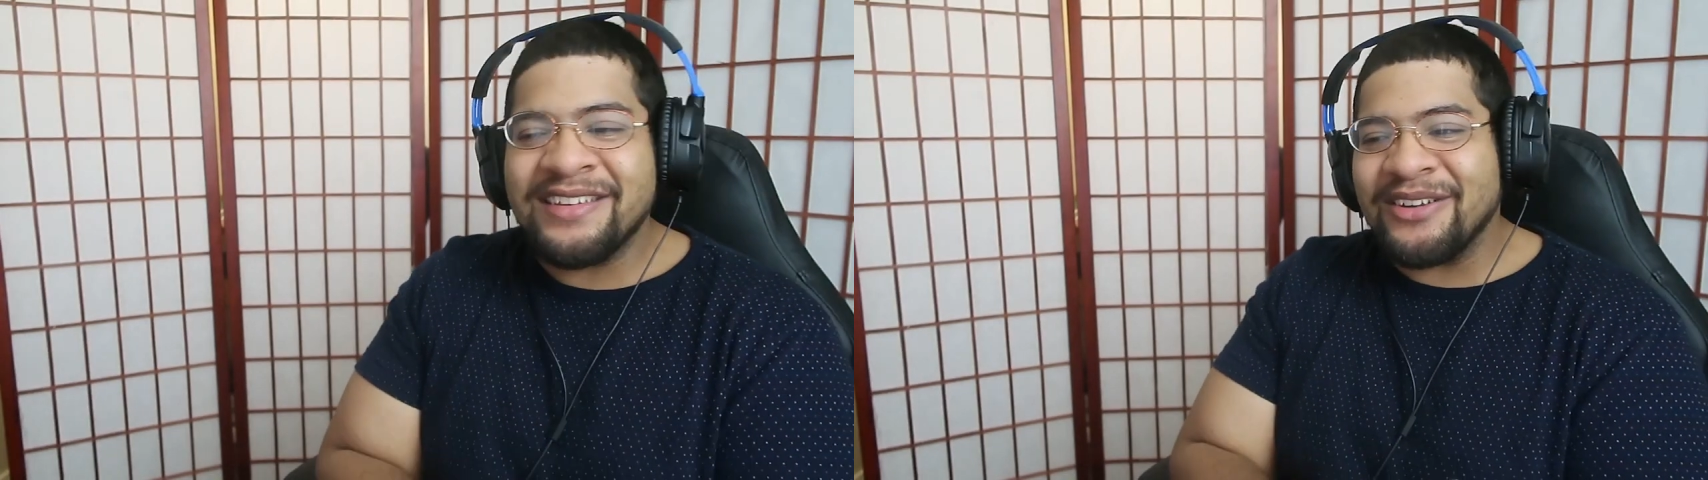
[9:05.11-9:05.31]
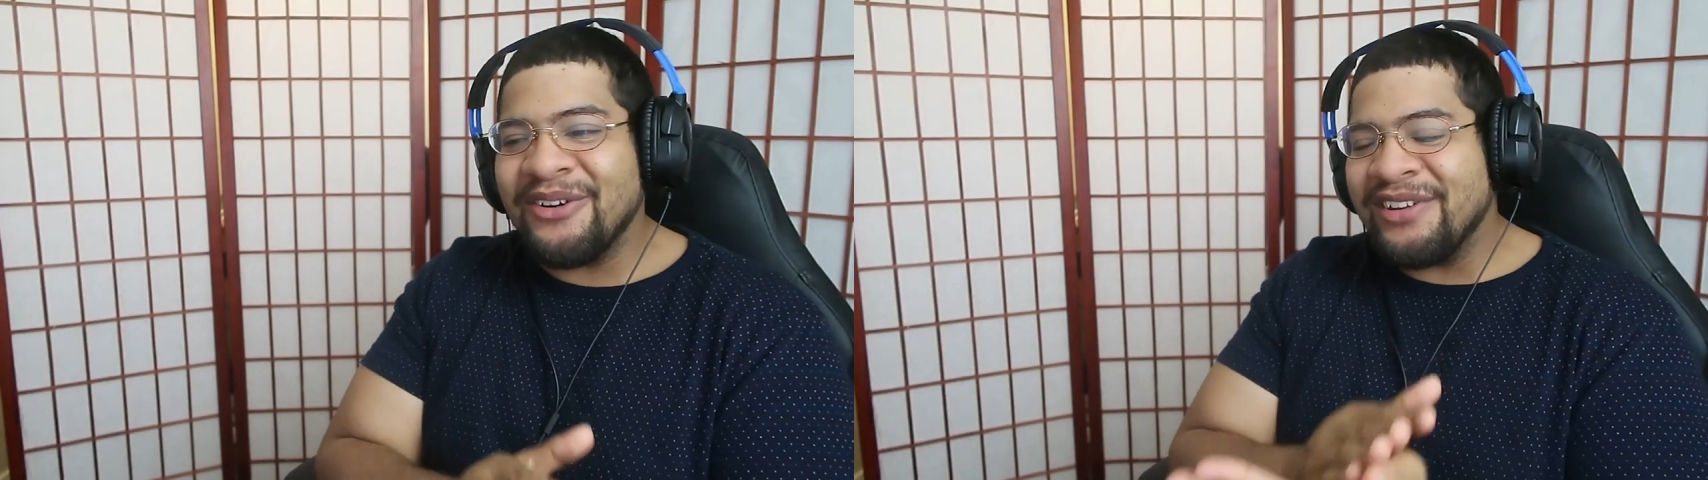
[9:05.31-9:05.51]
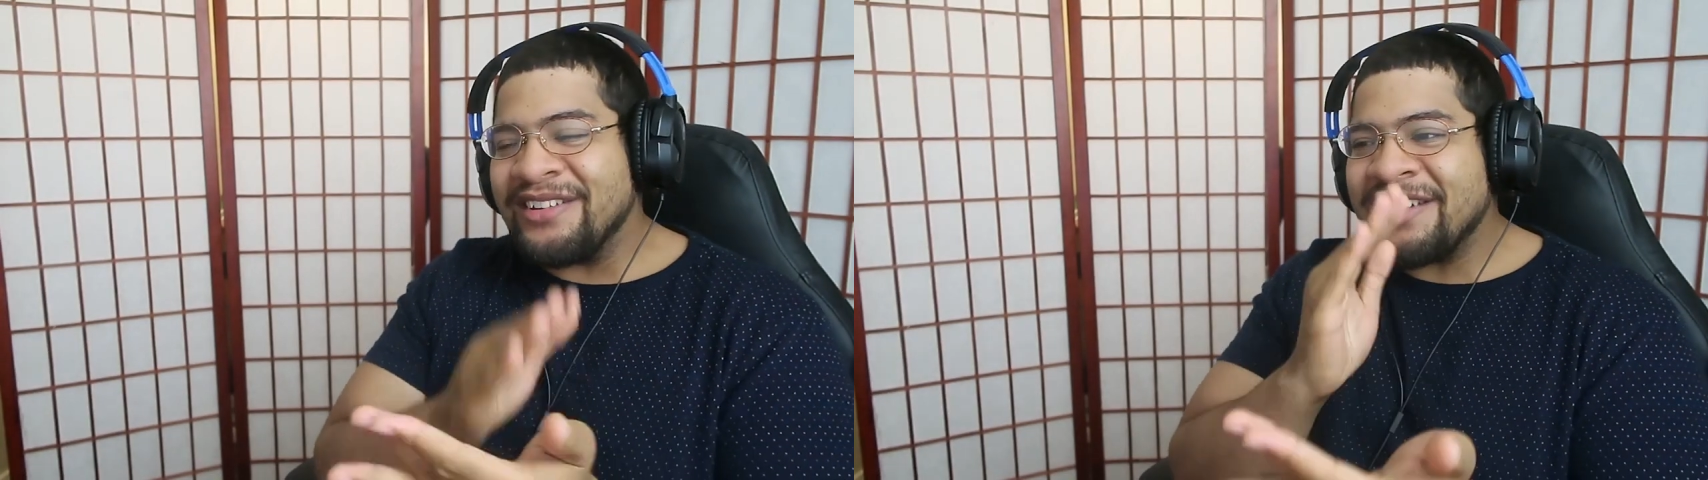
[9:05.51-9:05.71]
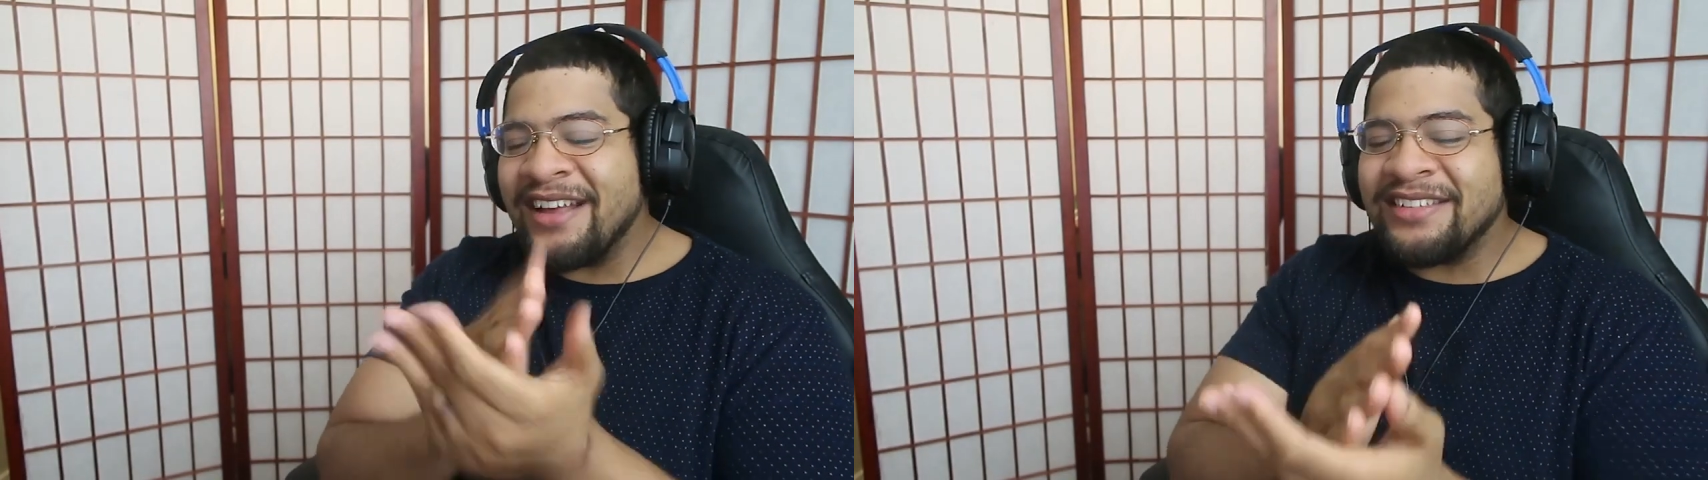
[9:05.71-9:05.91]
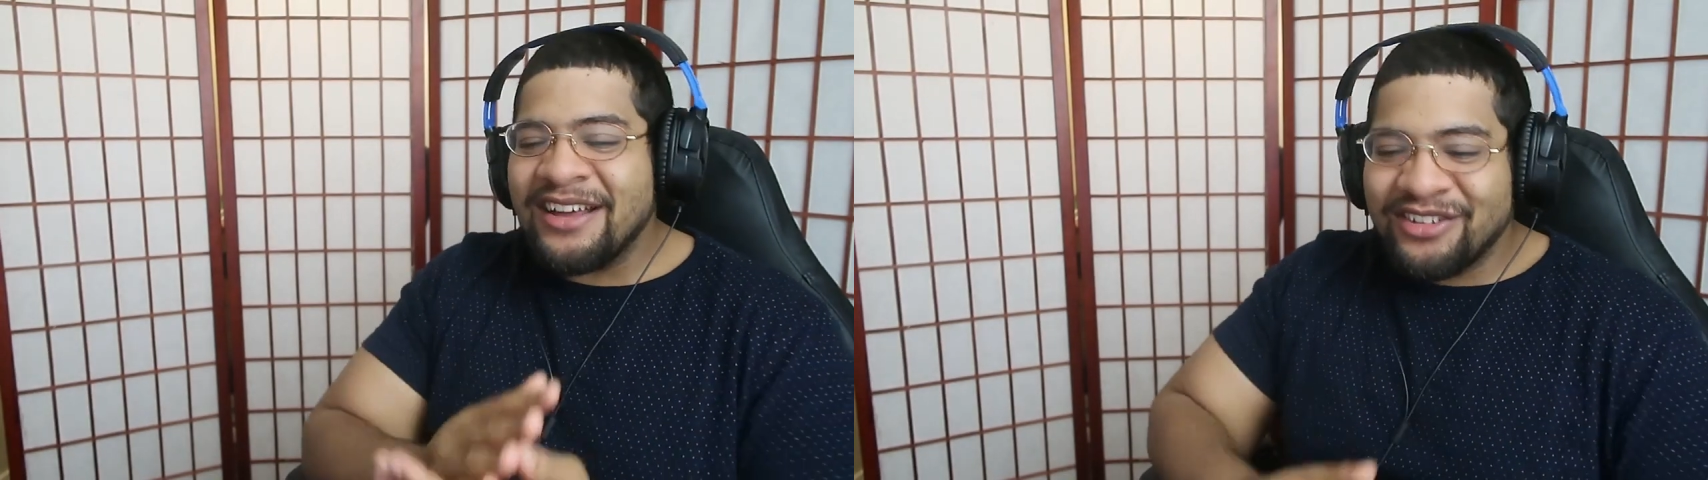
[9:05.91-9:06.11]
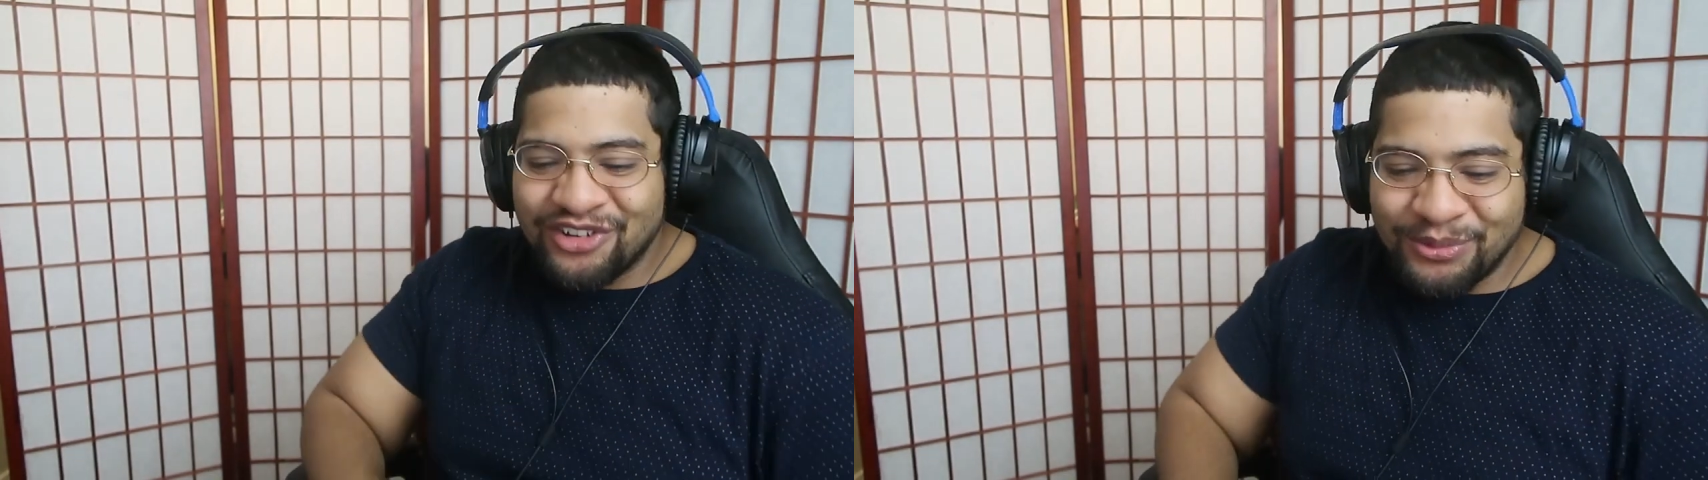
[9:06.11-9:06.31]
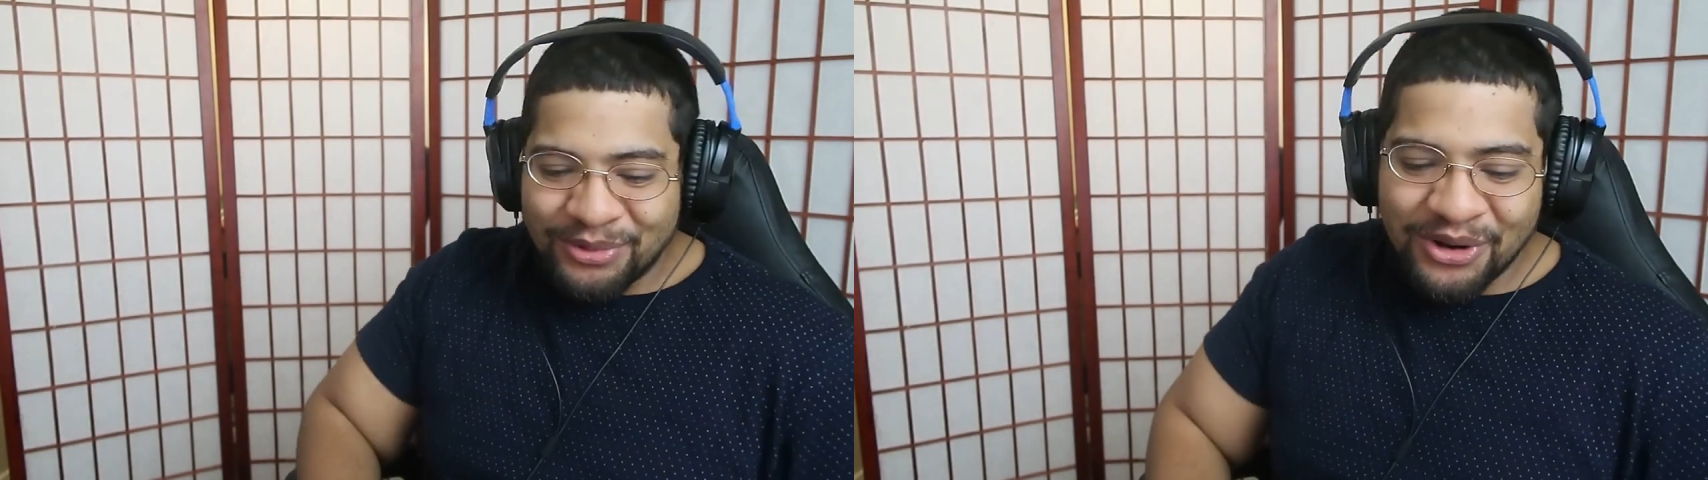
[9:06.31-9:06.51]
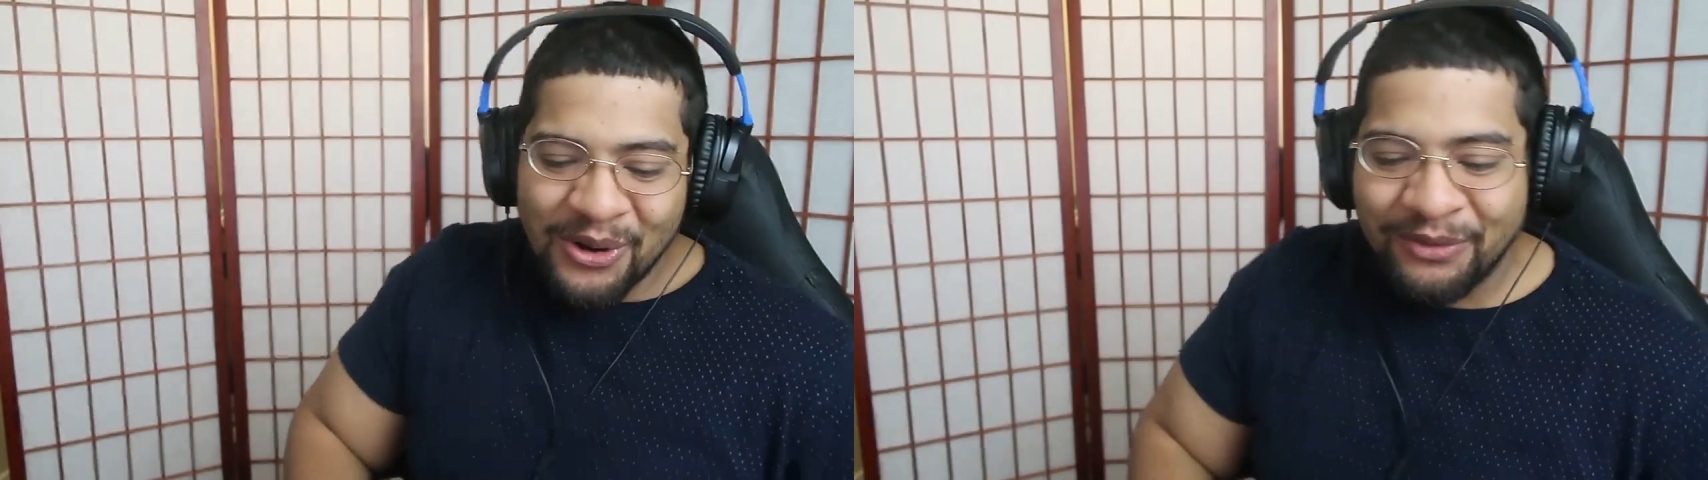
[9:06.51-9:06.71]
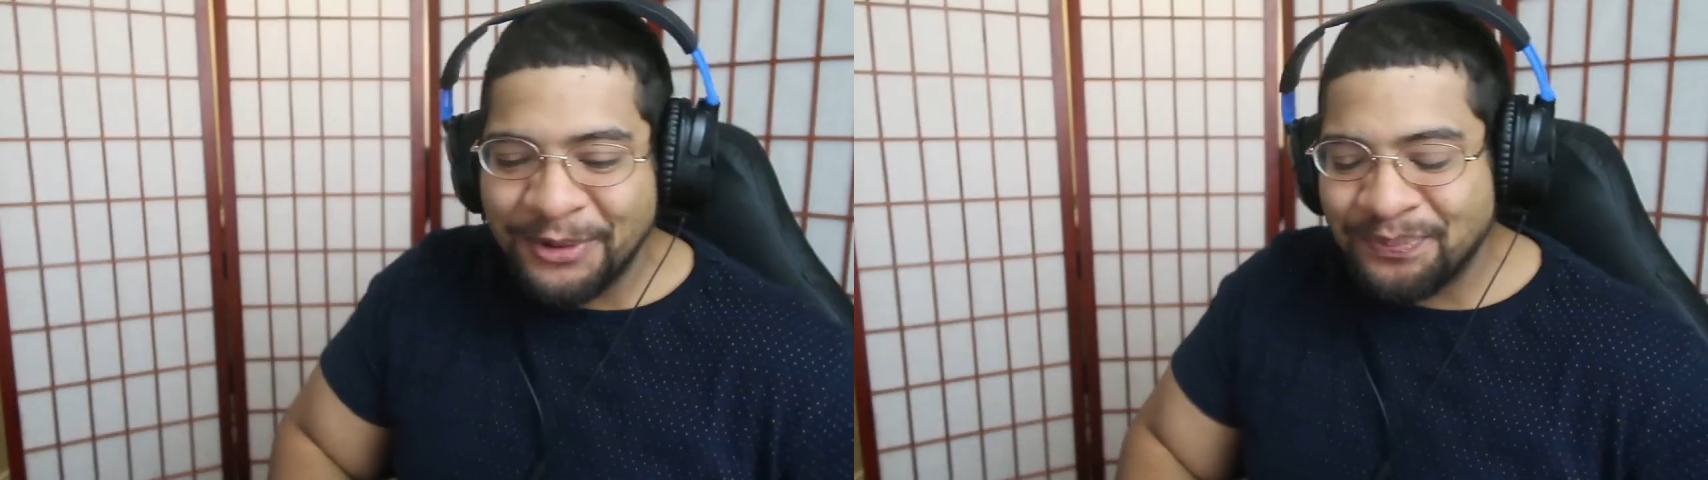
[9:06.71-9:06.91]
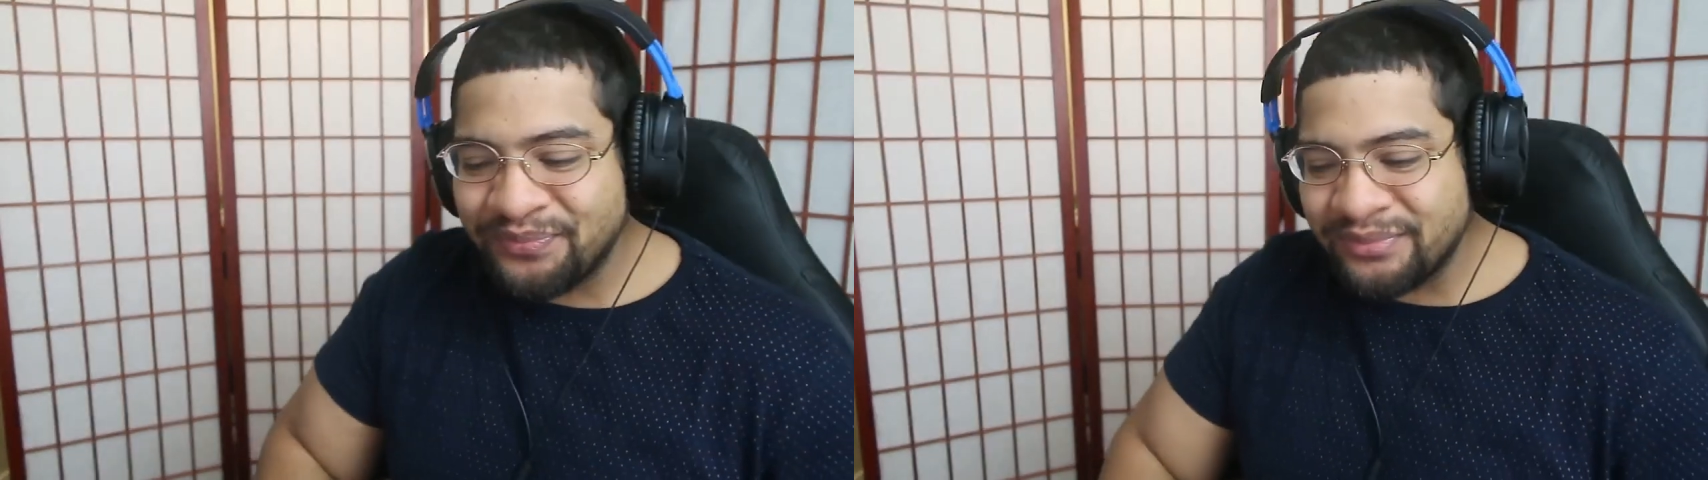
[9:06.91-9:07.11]
So uh, shouts out to
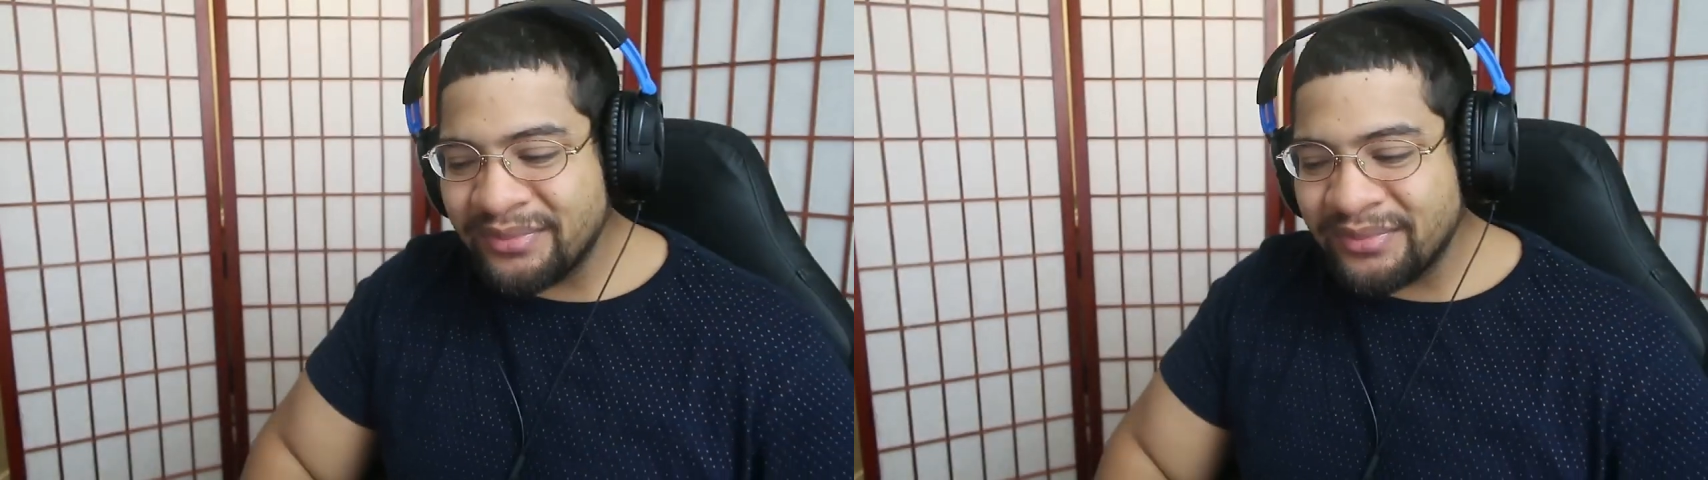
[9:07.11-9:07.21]
Supernova,